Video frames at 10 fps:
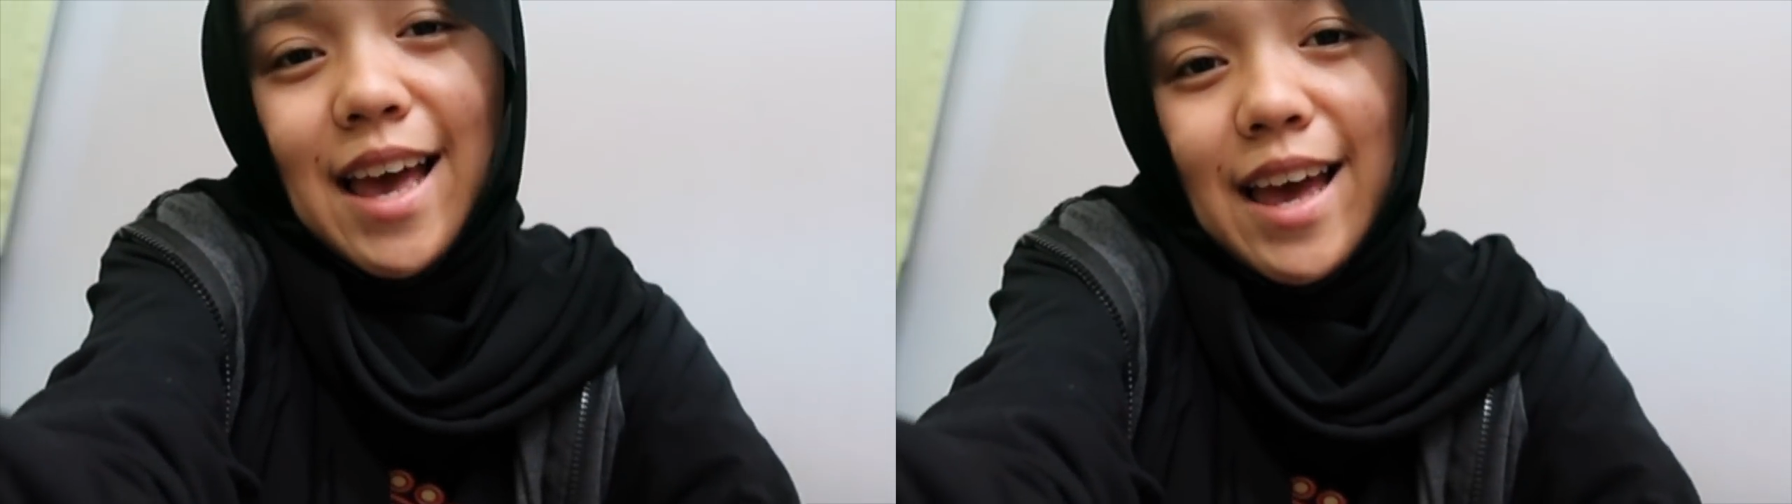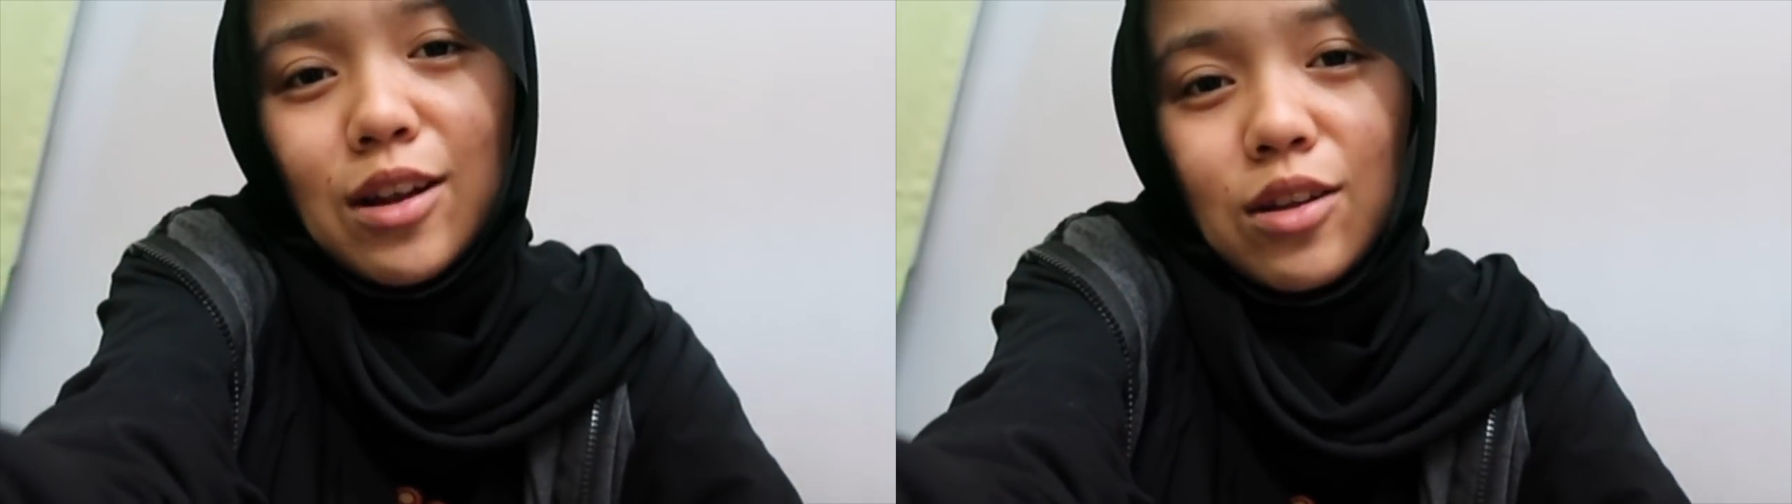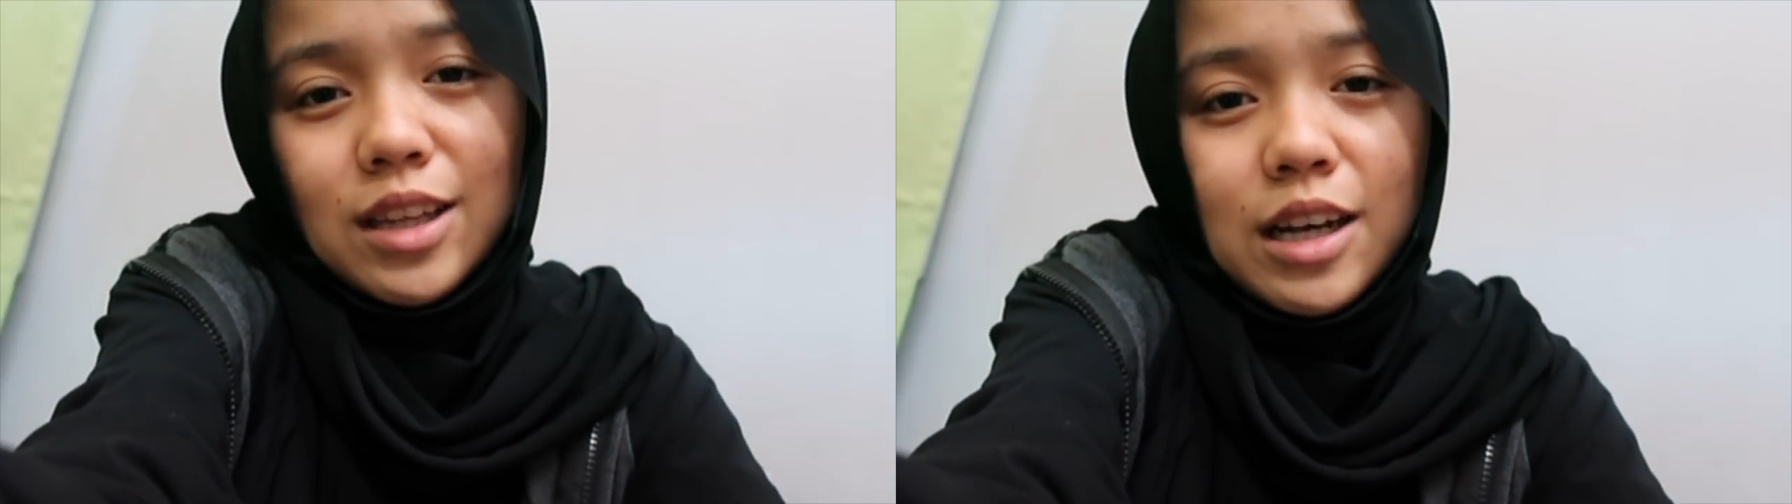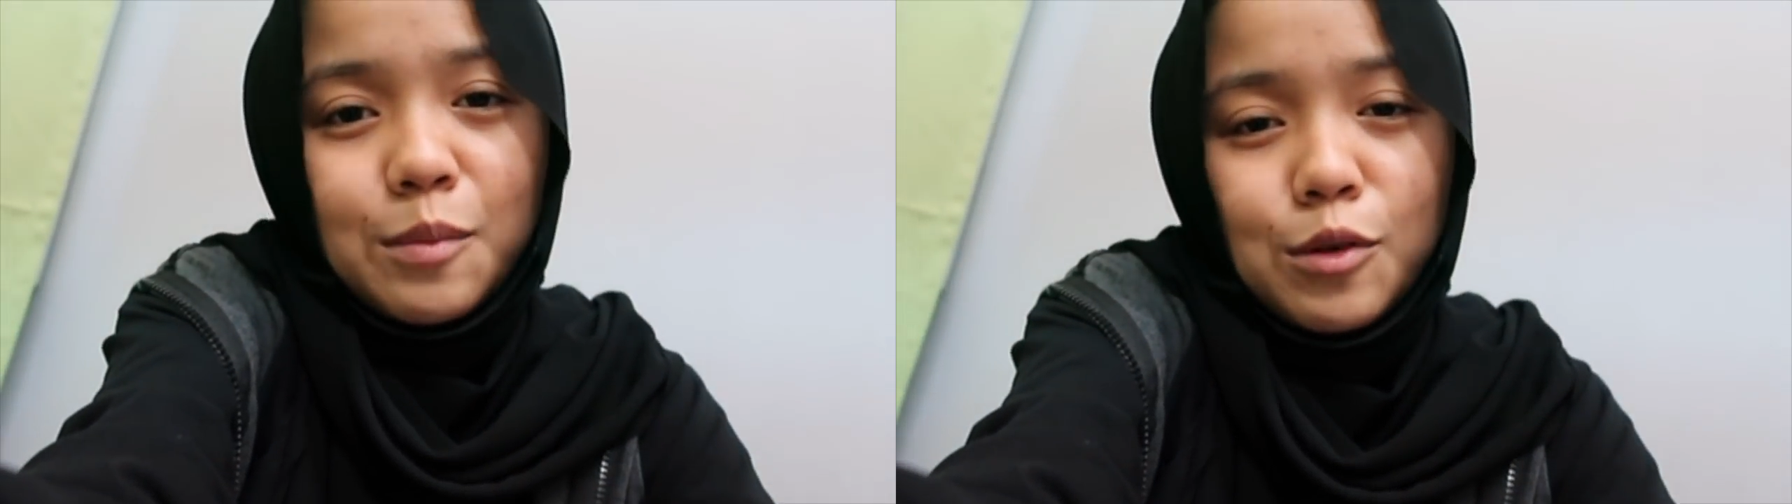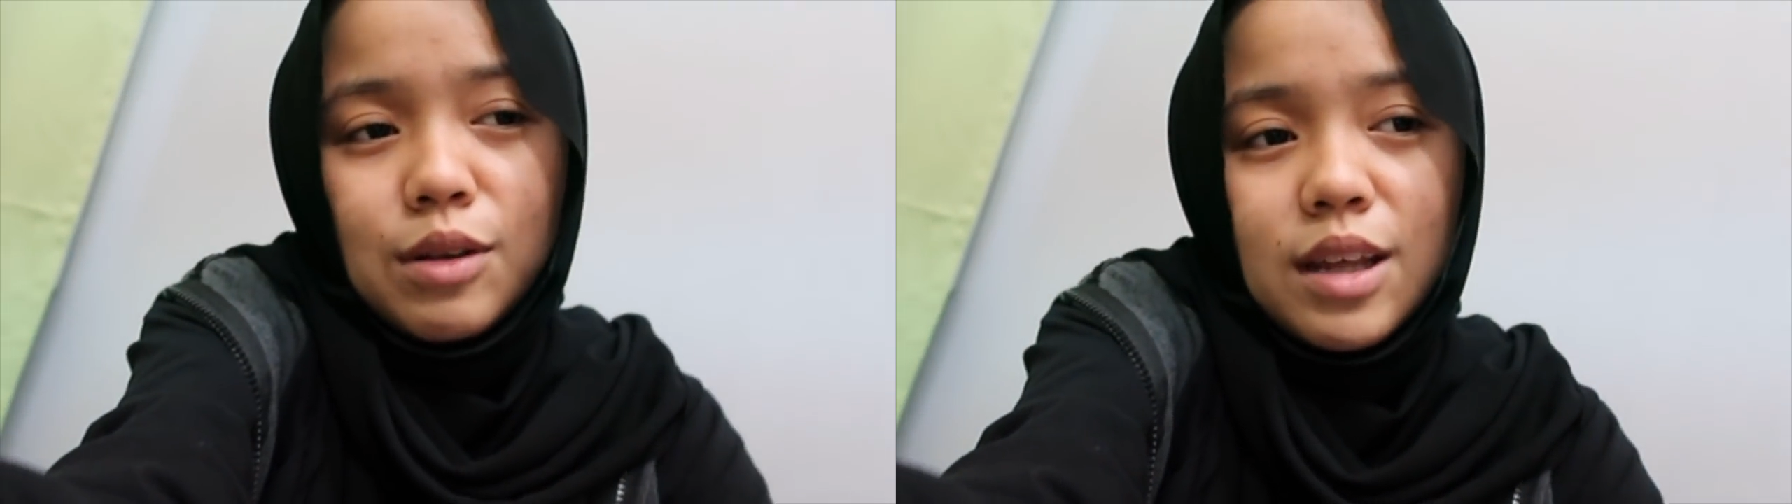at
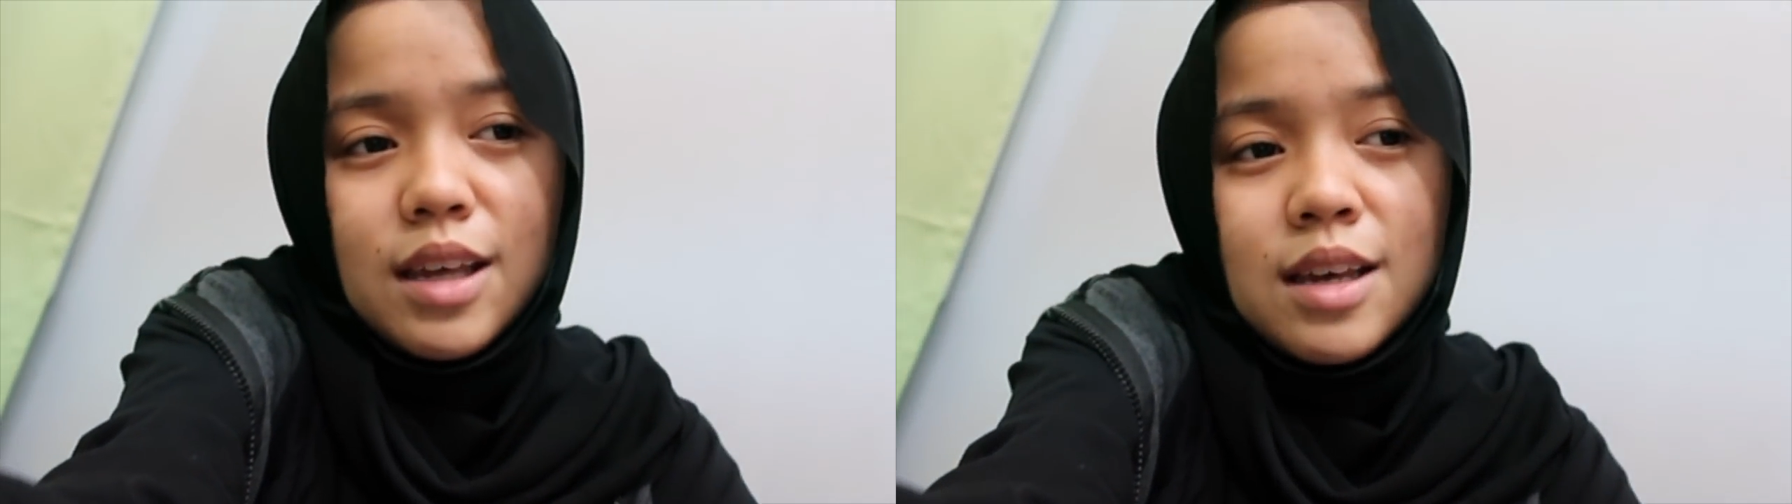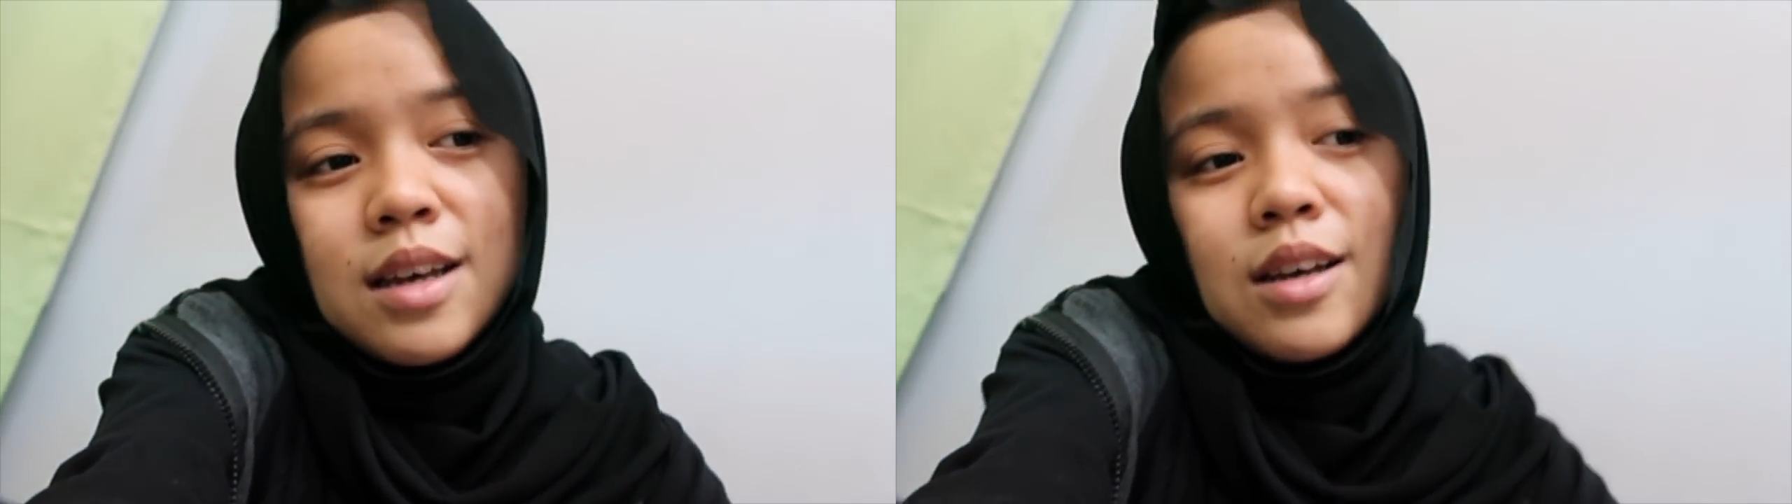Nottingham Uni,